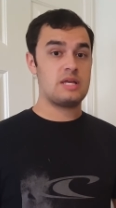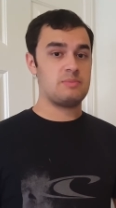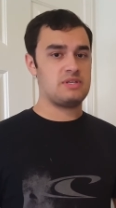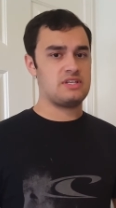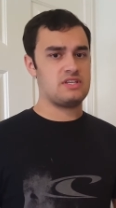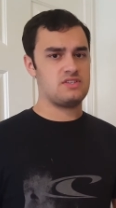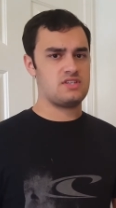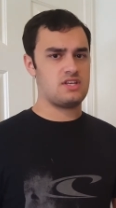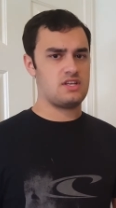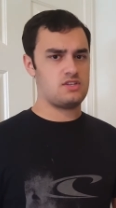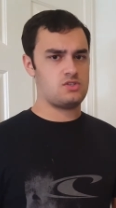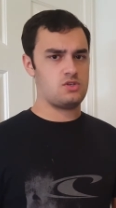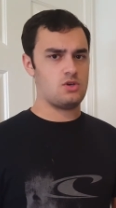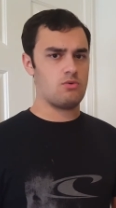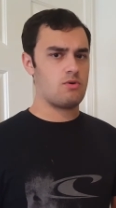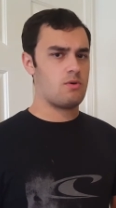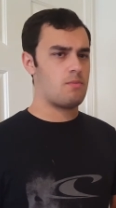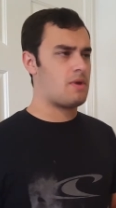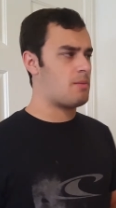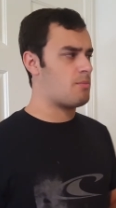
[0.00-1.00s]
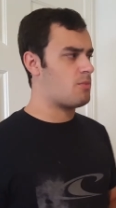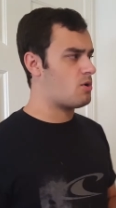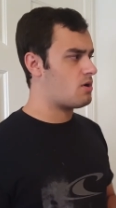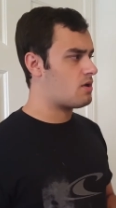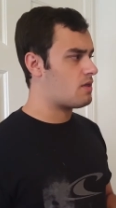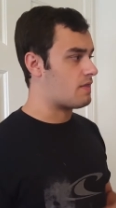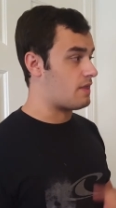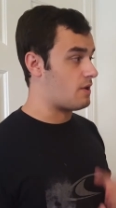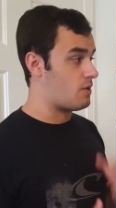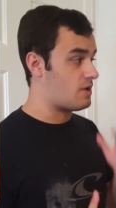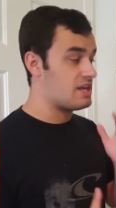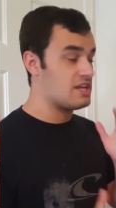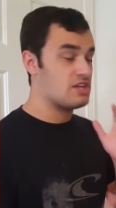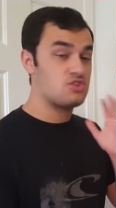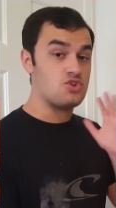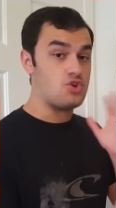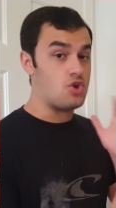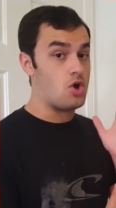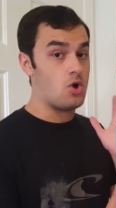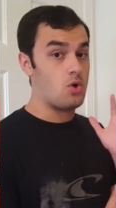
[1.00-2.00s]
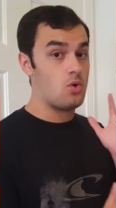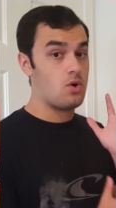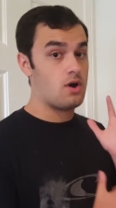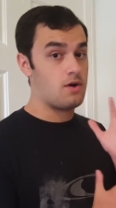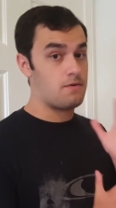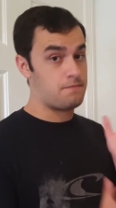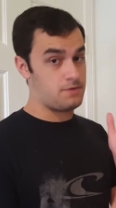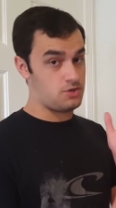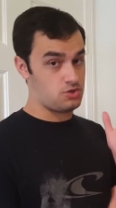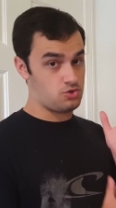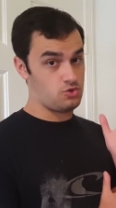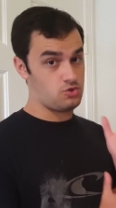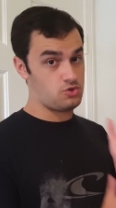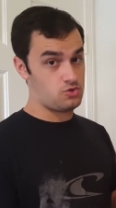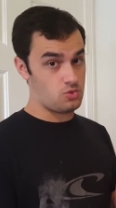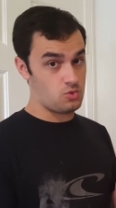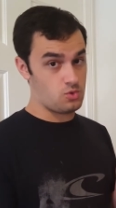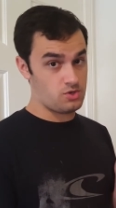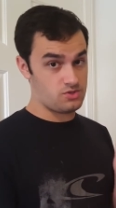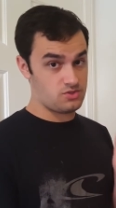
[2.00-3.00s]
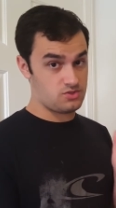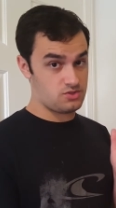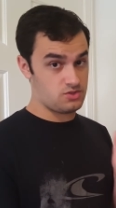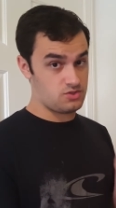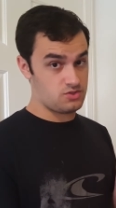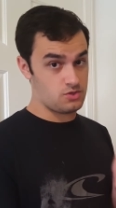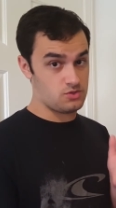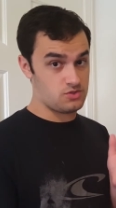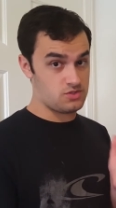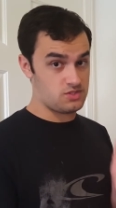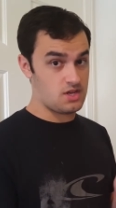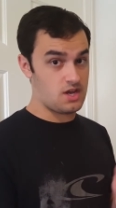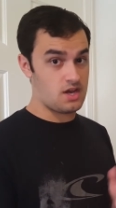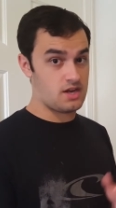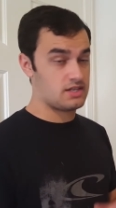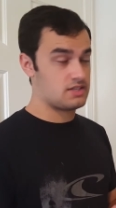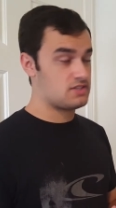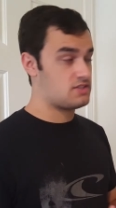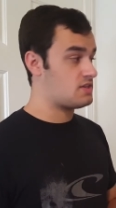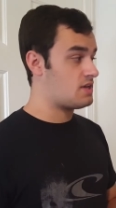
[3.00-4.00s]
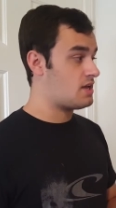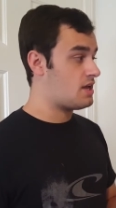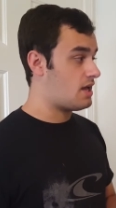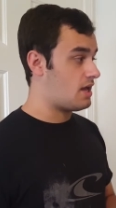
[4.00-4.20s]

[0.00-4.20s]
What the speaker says: Because as you'll remember, there is no official source to socionics,